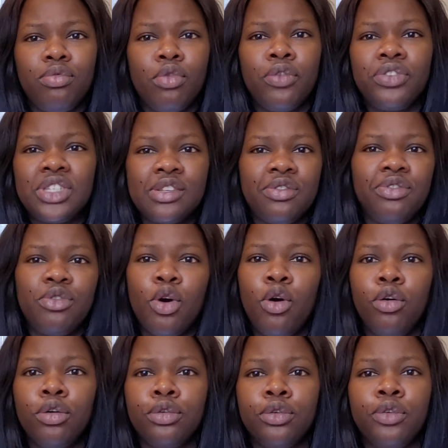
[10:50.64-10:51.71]
of,
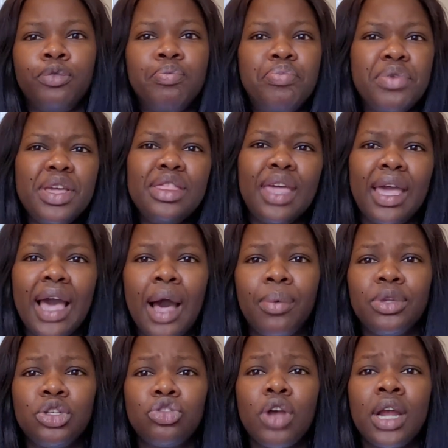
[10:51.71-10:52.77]
of breathing i
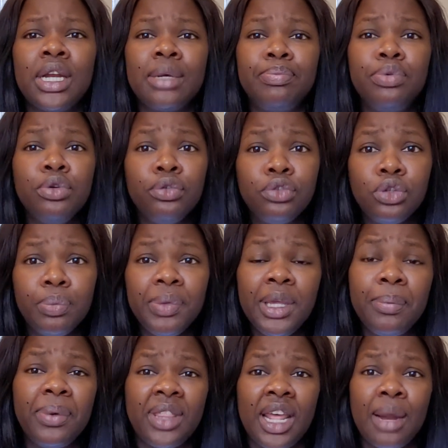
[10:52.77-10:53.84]
was trying to prove to
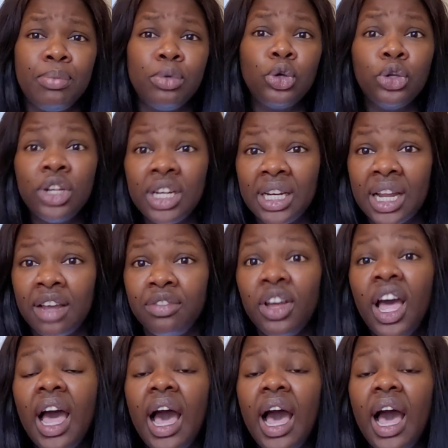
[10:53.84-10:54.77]
people that i'm good enough